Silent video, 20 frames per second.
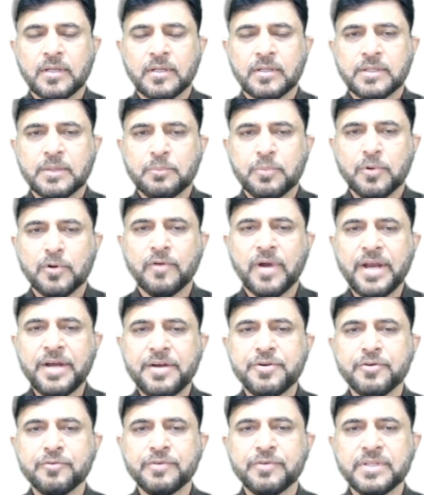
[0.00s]
They
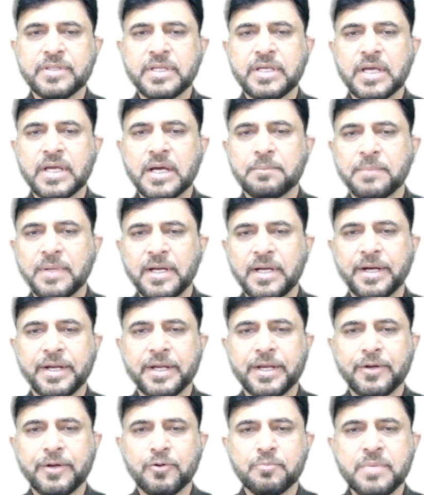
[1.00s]
provide you with the
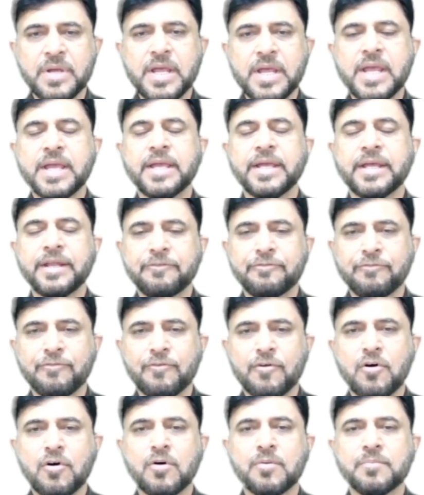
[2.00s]
ability to make
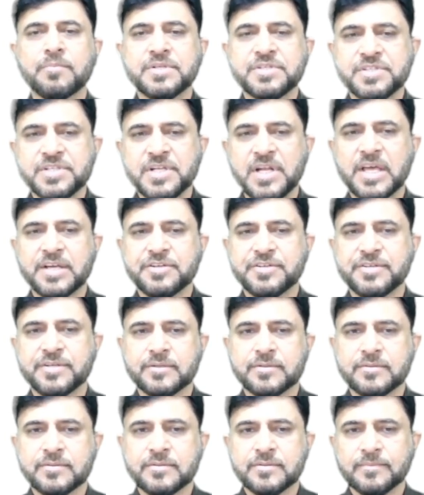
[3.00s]
informed
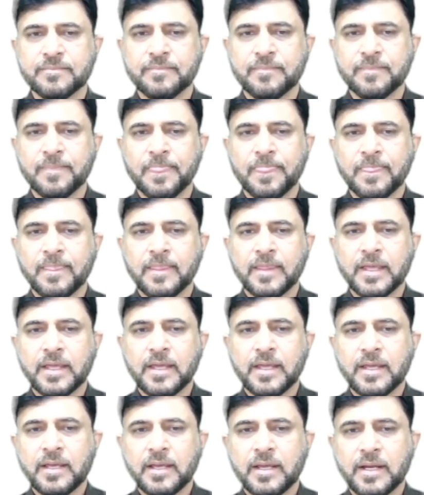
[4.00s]
selections,
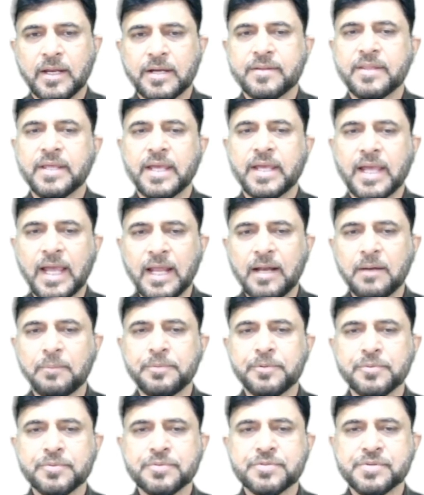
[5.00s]
and they
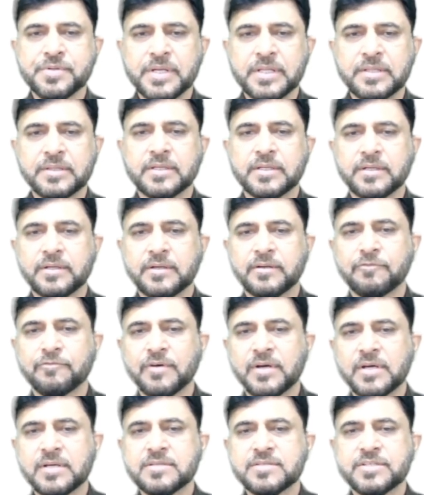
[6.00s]
help you strengthen
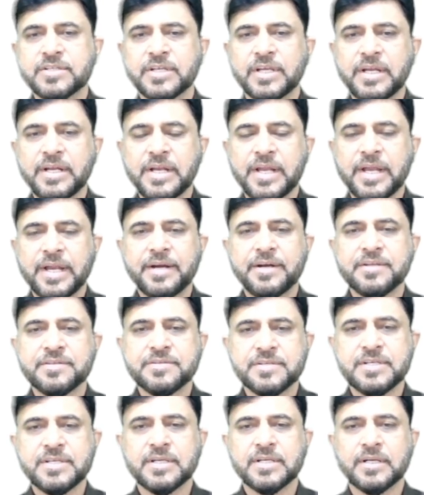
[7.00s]
one's innate
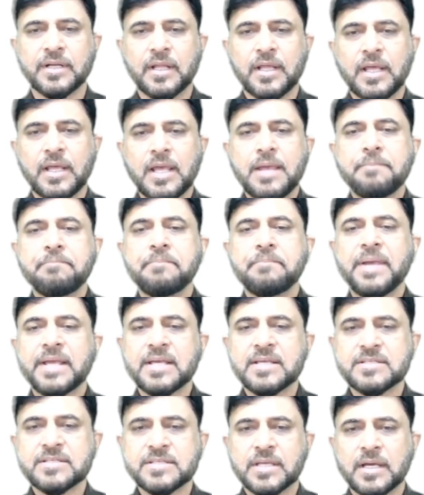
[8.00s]

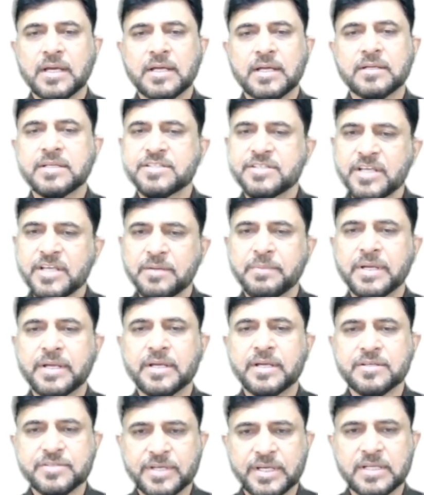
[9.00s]
decision-making
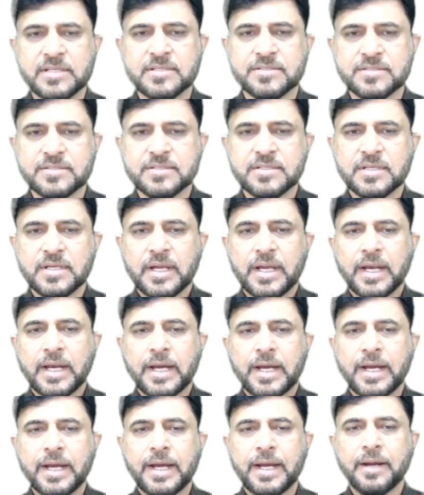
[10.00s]
skills
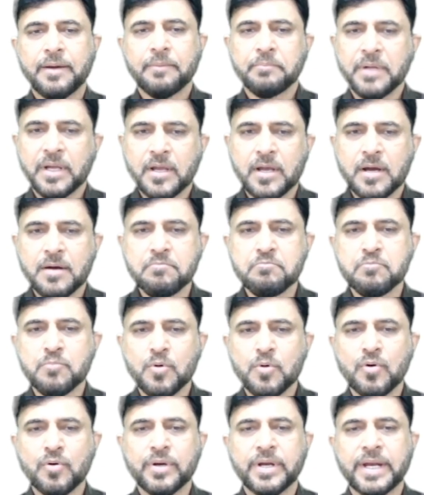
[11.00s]
and become
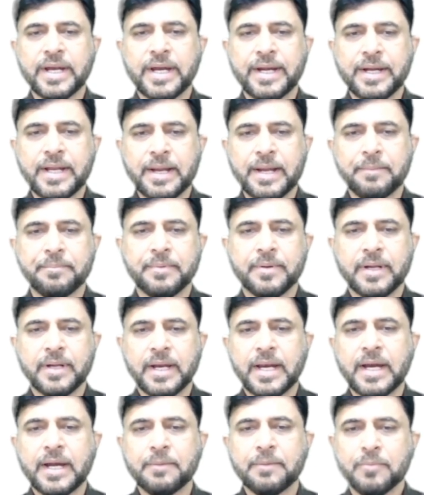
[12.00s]
more adept
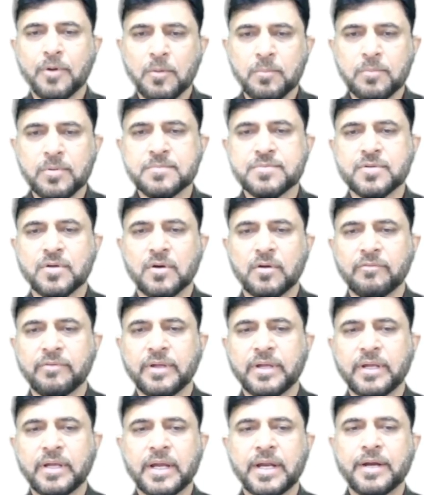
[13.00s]
at problem
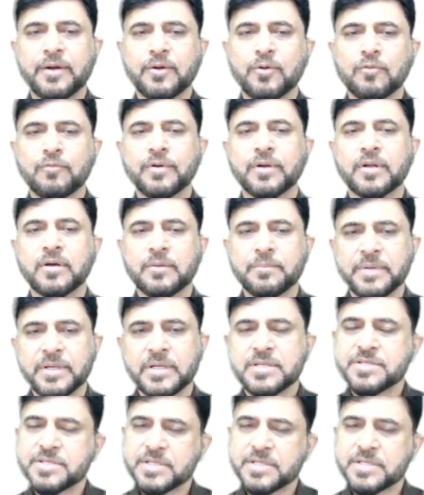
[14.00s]
solving and overcoming